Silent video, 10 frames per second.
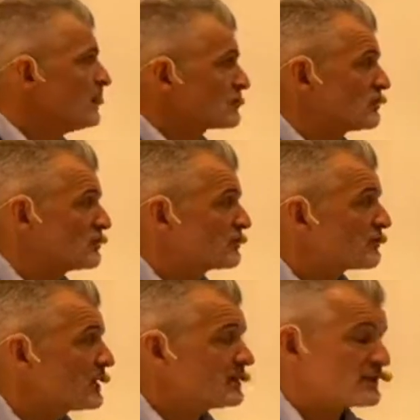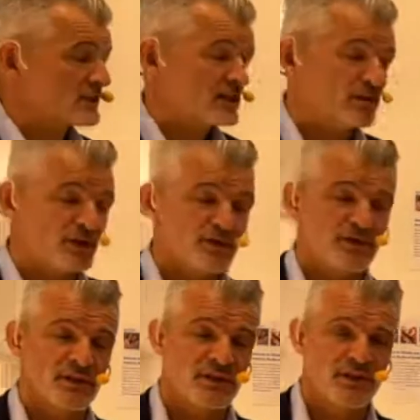So the great thing
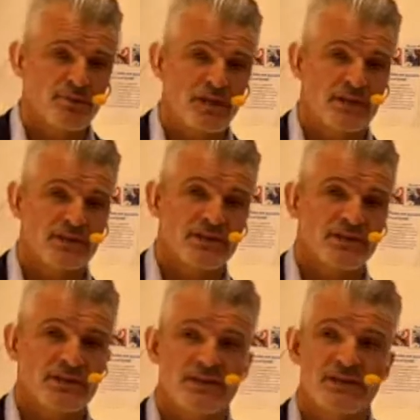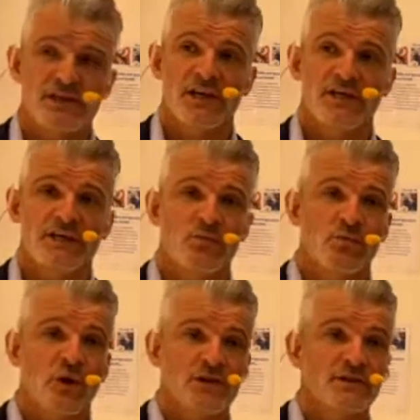about the plastics is it's a
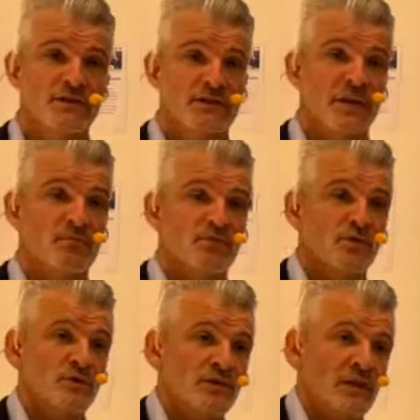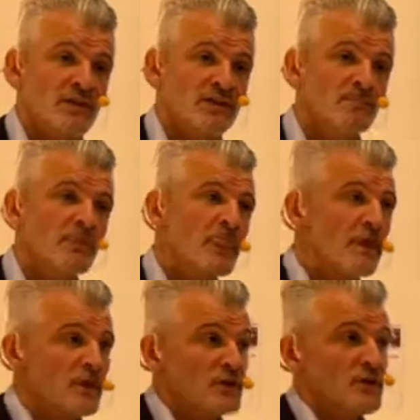one-step process.
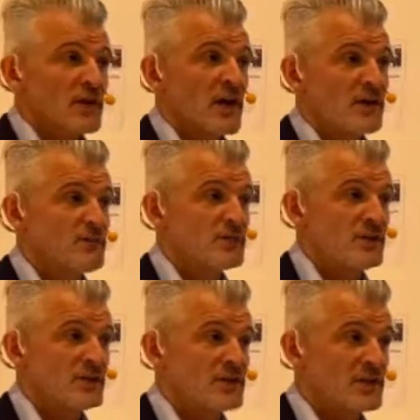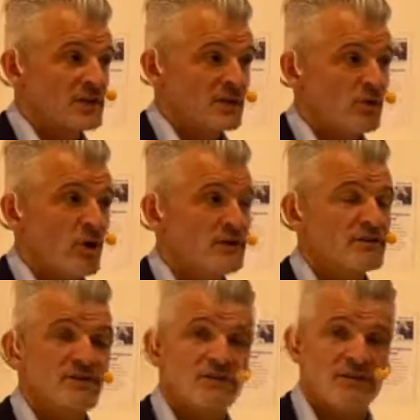You calibrate the stage
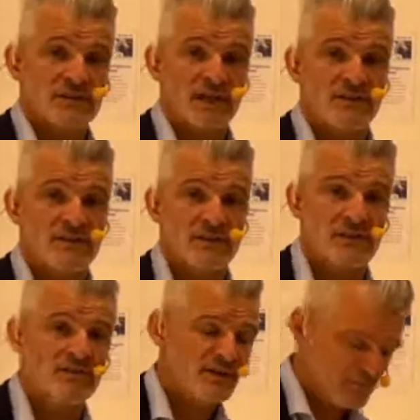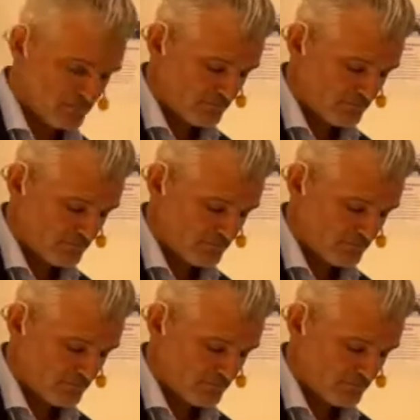once to 37